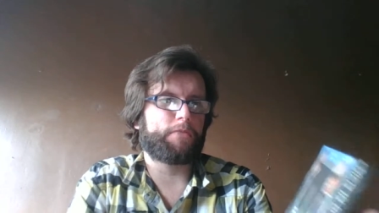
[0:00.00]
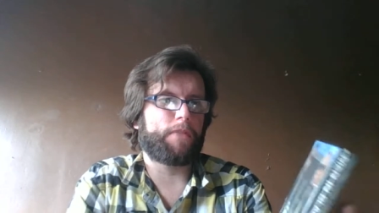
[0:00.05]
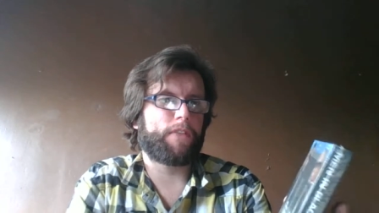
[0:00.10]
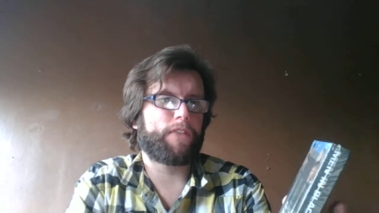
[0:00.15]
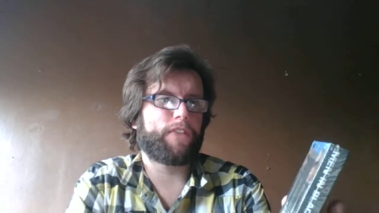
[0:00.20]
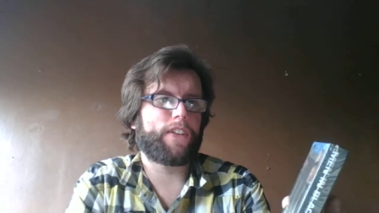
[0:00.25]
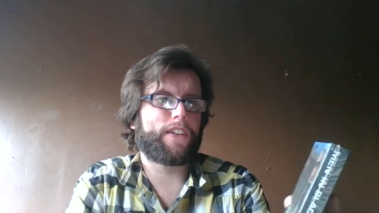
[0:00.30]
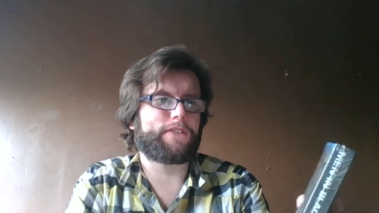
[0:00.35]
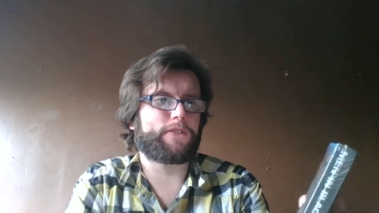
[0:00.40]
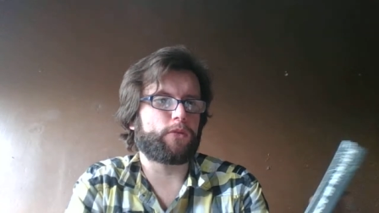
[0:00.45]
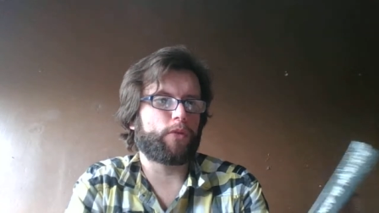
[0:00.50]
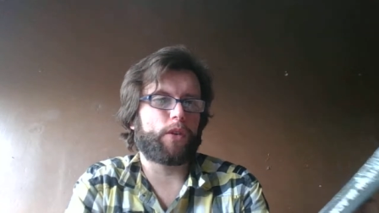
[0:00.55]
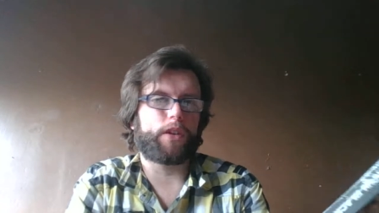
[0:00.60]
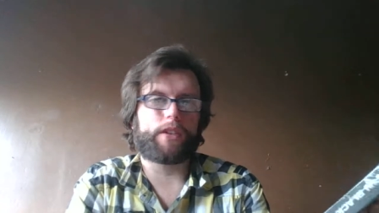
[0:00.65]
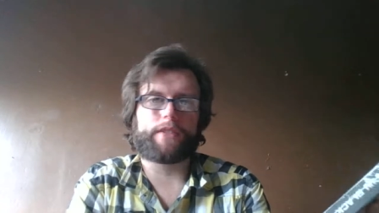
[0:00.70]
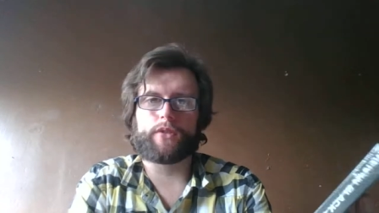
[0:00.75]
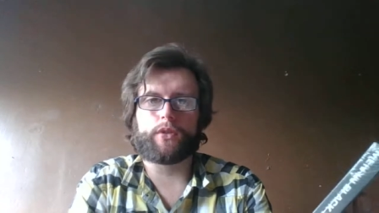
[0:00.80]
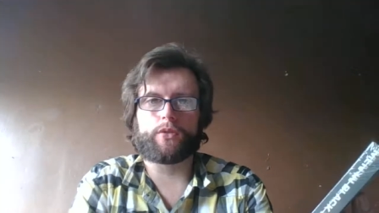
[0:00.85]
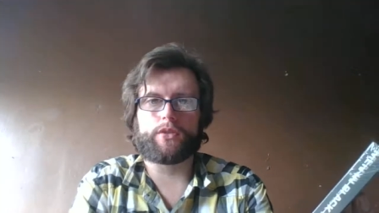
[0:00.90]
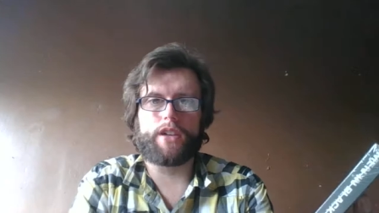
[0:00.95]
My favourite one
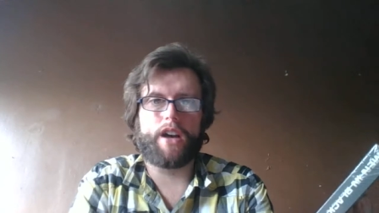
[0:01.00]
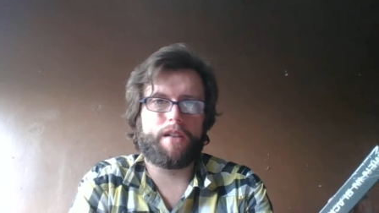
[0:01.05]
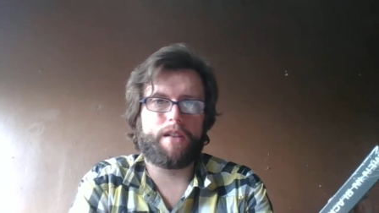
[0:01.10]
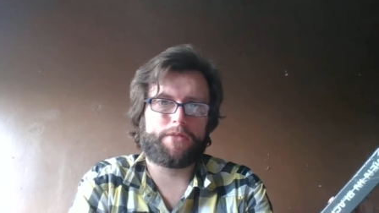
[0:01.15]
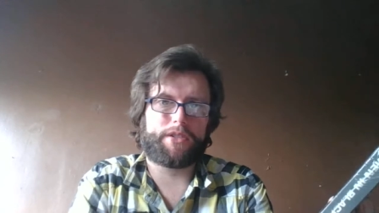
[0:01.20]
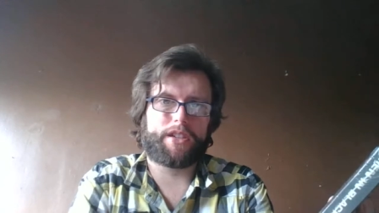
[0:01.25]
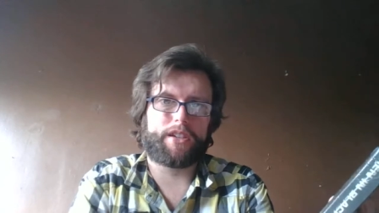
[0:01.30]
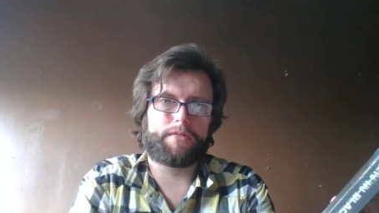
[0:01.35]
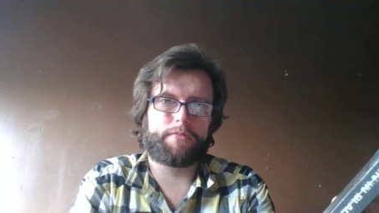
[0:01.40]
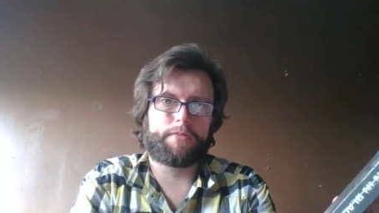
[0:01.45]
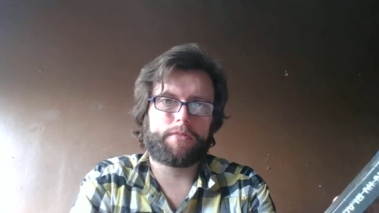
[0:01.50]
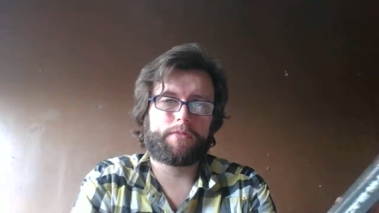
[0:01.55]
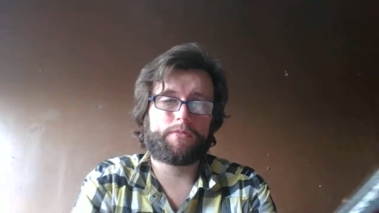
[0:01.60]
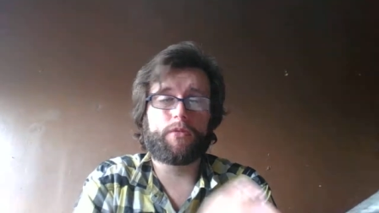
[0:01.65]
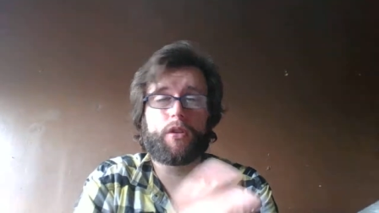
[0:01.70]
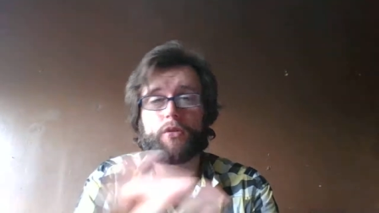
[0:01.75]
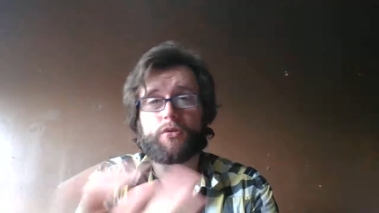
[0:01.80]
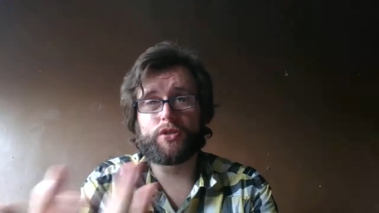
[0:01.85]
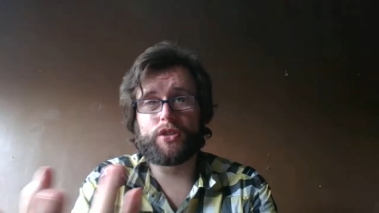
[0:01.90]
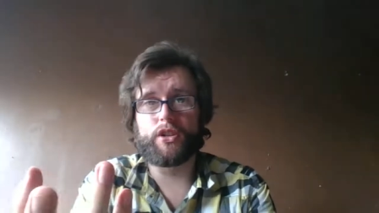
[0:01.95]
of all time is got,
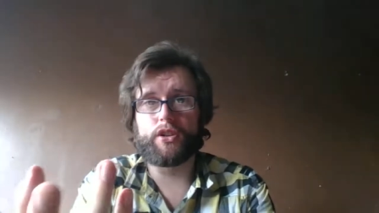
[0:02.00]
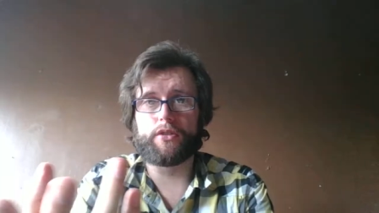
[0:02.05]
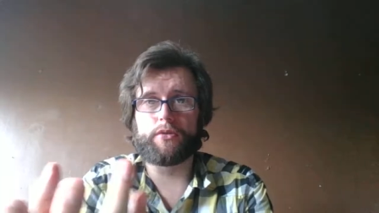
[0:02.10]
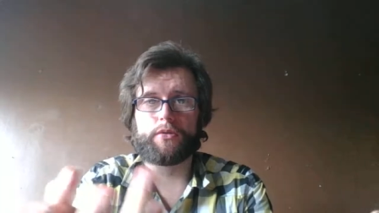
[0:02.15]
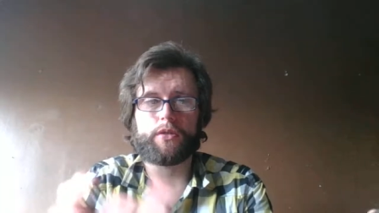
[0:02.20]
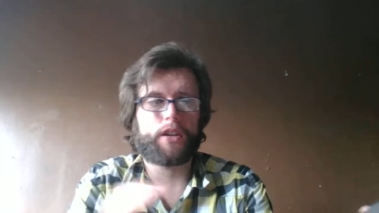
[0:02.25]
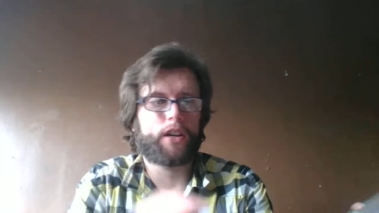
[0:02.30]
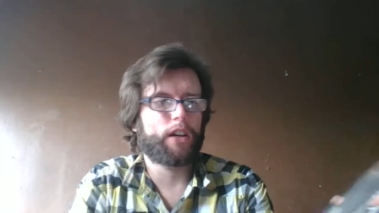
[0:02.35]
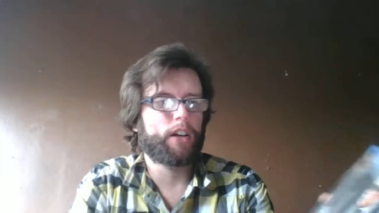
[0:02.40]
well, 2.